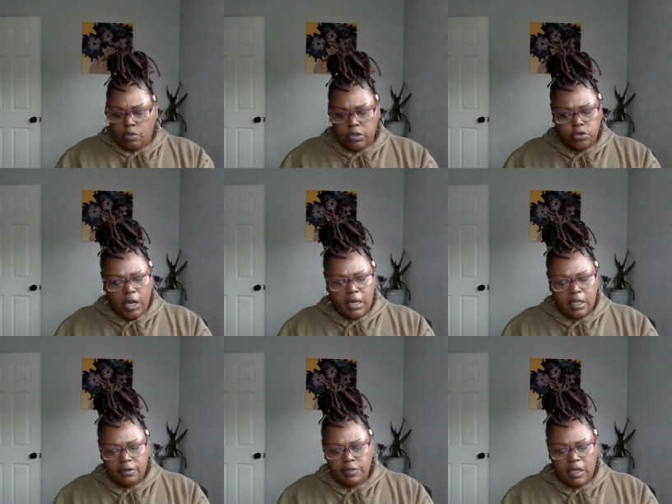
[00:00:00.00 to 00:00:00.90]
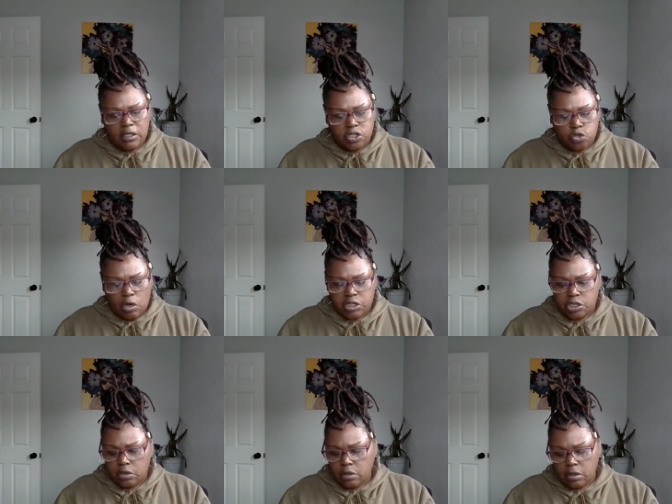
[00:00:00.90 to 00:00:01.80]
when you're trying to give things
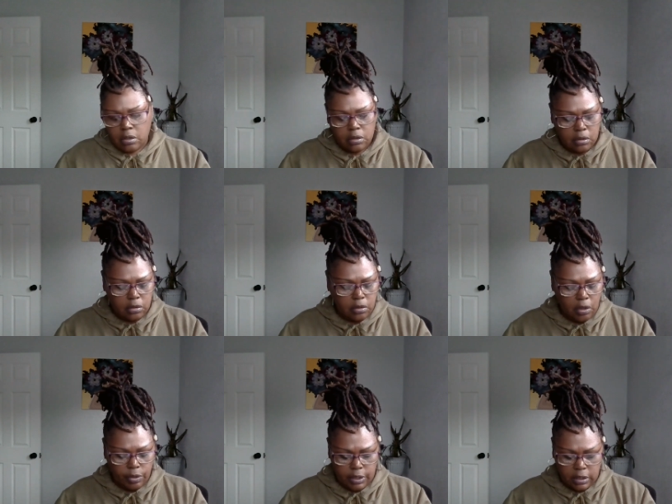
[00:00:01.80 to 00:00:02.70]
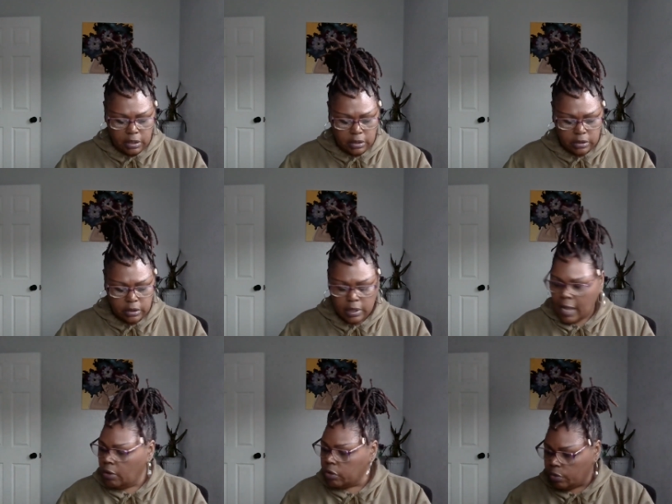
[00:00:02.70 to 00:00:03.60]
structure you know what it is
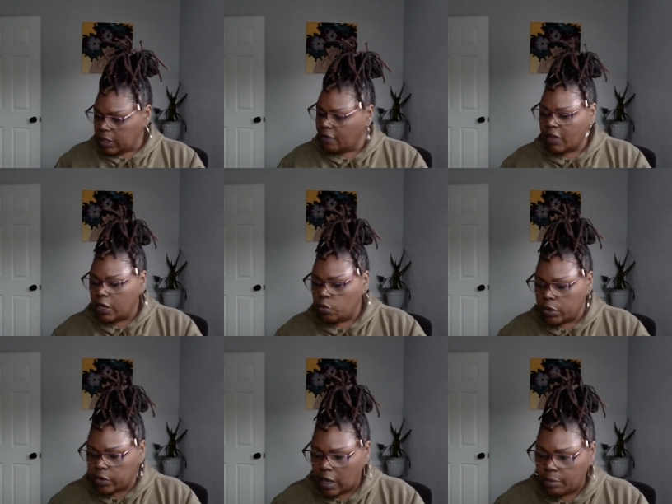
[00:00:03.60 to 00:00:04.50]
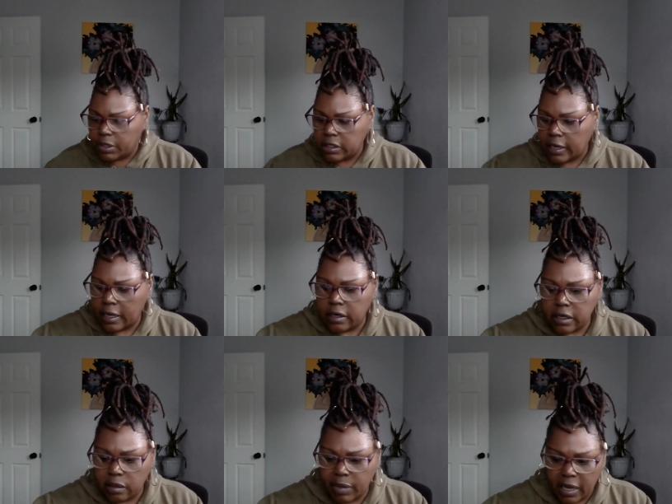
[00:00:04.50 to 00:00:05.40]
i don't know when i find a word i'll put it down
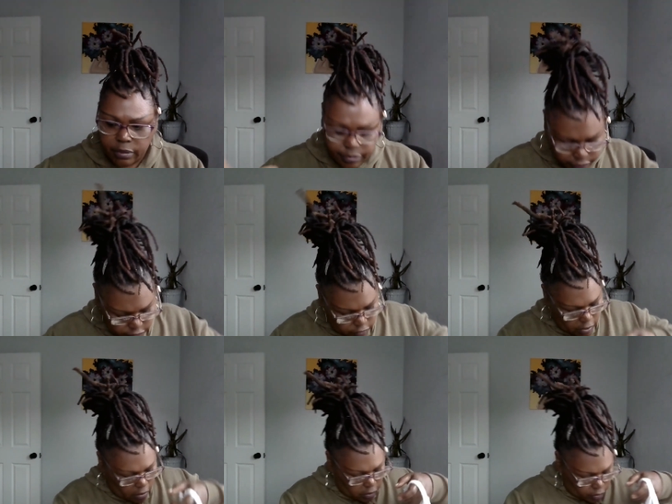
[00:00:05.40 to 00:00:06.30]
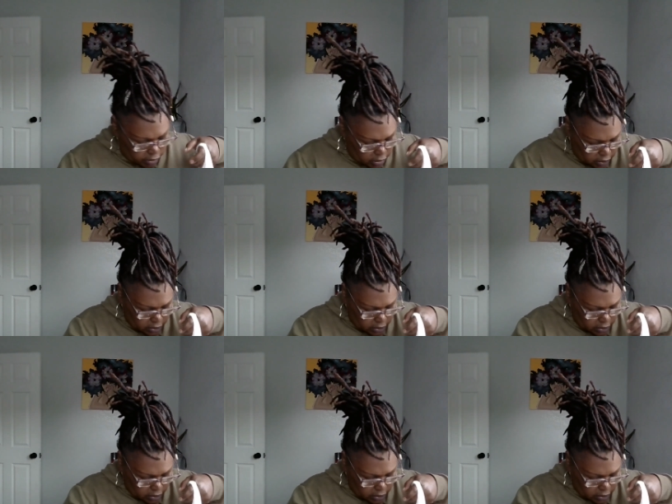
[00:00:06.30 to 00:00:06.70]
here at the bottom y'all know what it